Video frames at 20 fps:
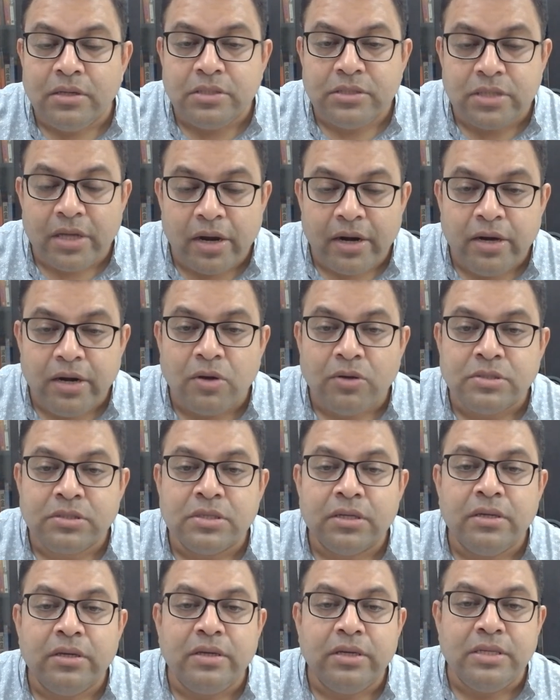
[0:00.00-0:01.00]
Sayadaw's
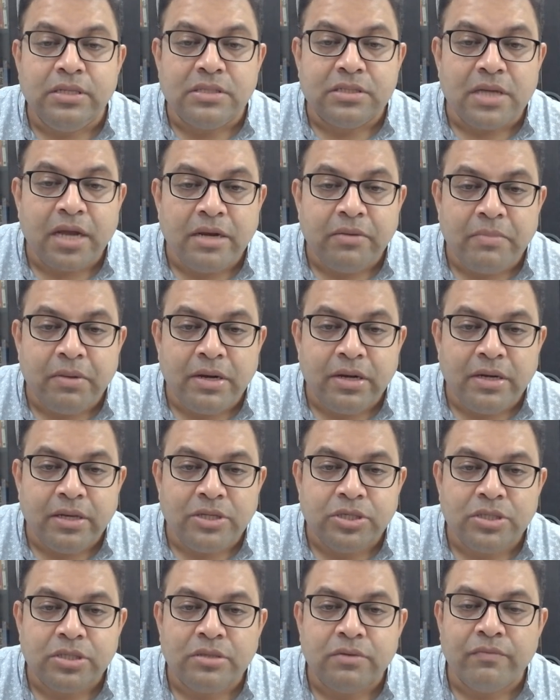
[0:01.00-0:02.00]
Insight
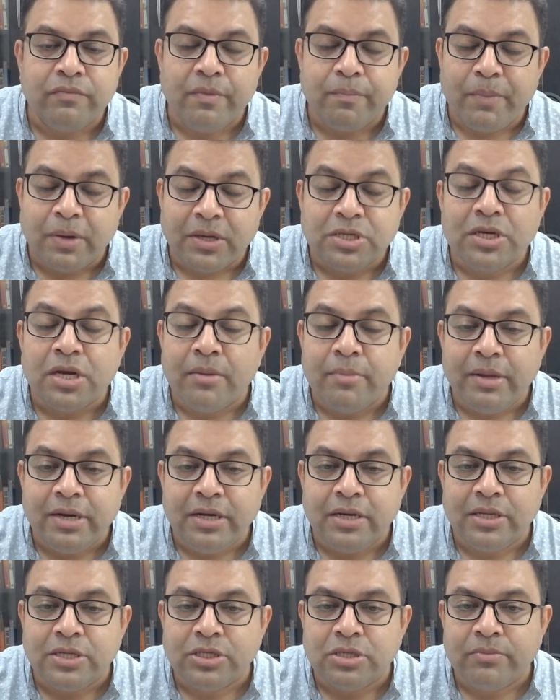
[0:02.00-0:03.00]
Meditation, Vipassana
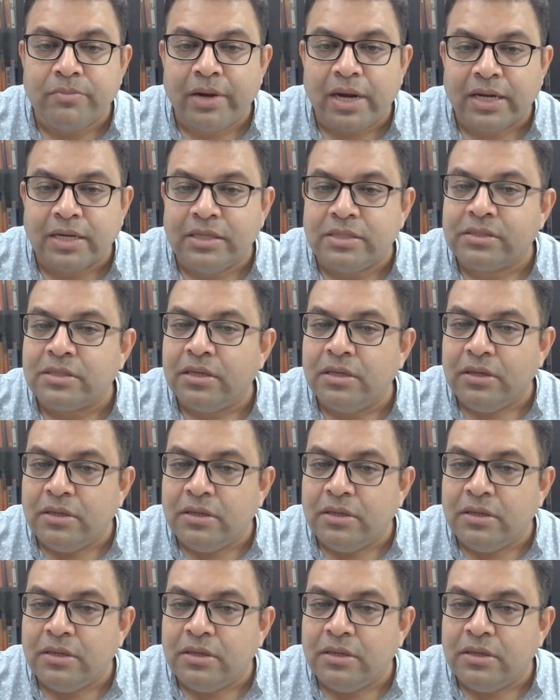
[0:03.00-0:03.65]
Meditation practice.